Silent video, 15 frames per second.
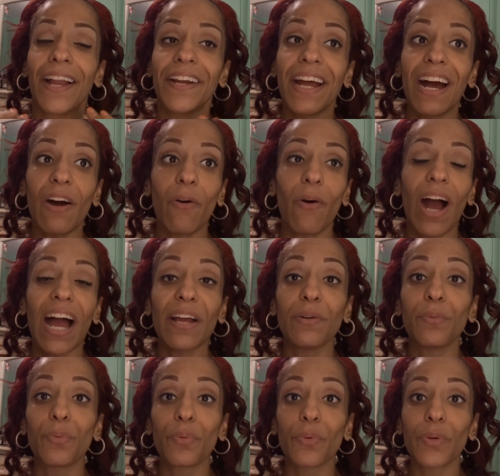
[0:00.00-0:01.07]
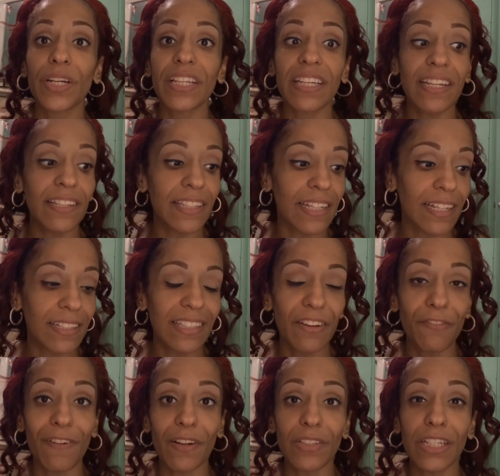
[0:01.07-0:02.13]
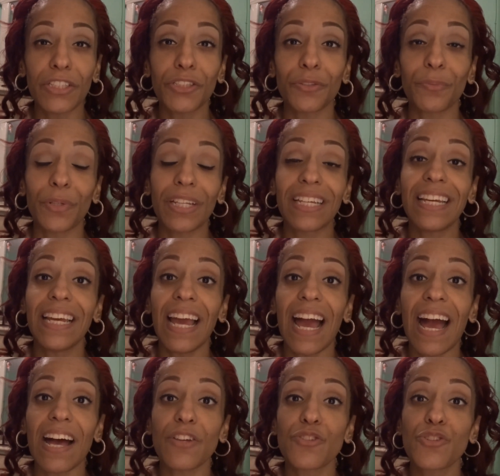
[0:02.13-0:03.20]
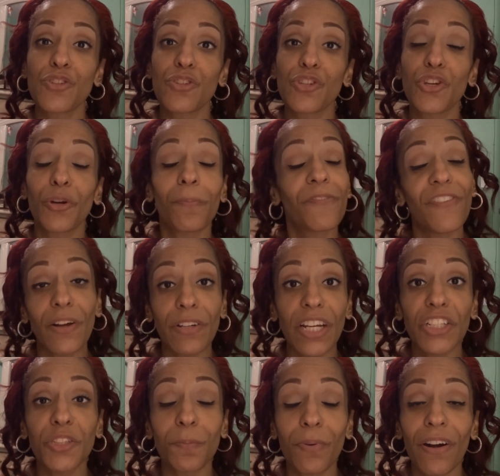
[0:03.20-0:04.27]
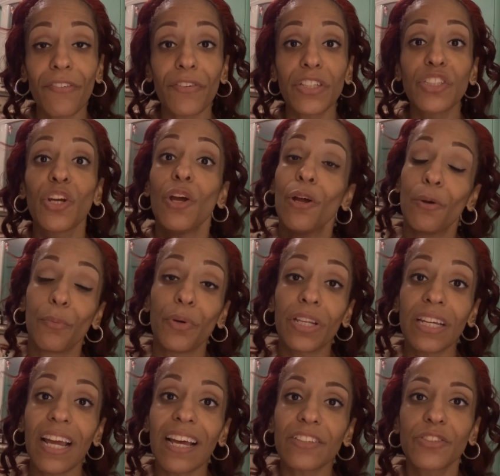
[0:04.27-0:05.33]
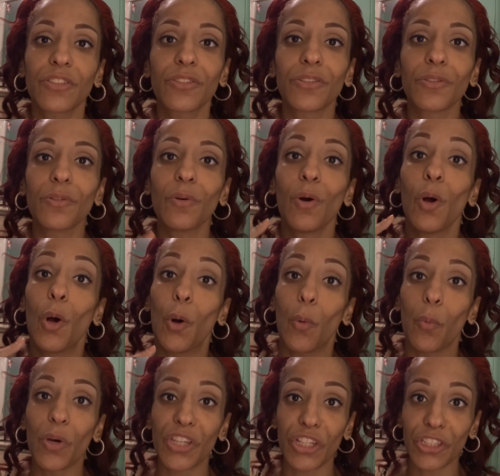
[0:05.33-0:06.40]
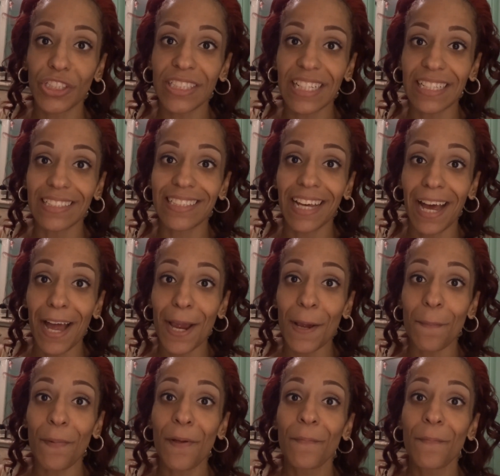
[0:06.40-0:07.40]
Now, I really think that foundation really has, your foundation preference really has to do with your skin type